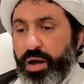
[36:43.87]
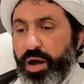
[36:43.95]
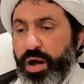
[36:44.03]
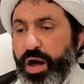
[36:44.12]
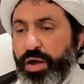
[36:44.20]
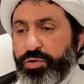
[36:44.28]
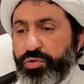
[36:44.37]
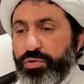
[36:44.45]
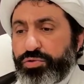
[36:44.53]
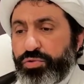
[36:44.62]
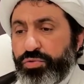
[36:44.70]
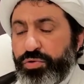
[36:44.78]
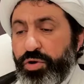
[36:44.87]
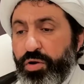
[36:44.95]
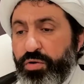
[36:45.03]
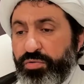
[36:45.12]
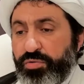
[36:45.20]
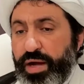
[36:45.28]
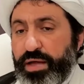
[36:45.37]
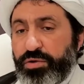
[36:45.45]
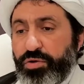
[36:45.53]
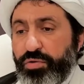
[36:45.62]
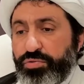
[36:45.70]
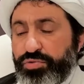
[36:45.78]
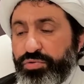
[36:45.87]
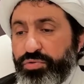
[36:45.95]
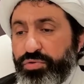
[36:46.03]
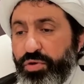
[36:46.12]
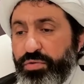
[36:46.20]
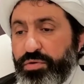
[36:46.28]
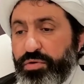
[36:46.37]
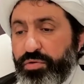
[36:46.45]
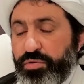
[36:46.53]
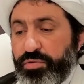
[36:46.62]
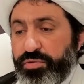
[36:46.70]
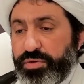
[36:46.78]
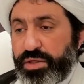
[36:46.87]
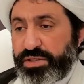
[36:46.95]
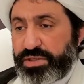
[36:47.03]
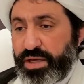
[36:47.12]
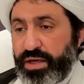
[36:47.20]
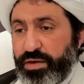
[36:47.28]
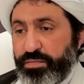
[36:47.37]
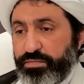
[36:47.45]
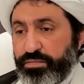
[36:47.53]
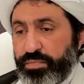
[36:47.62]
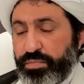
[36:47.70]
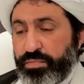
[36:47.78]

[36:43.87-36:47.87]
Are those who know and those who don't know the same?